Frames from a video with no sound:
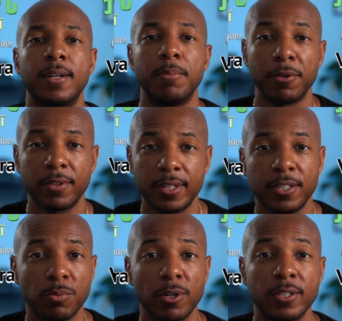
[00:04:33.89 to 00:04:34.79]
Both of
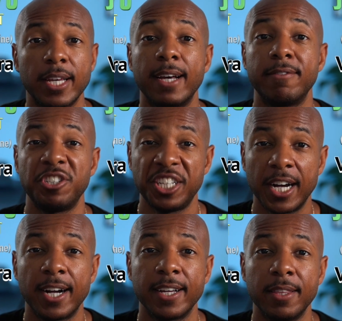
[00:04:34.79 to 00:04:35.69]
these words have
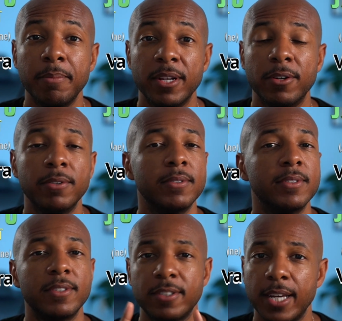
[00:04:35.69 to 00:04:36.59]
xiang in the middle,
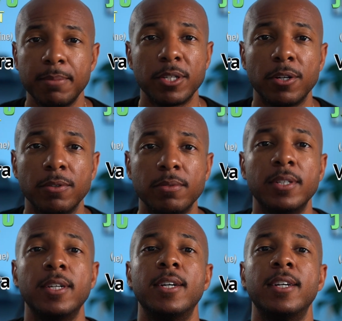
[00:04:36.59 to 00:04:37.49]
same tone,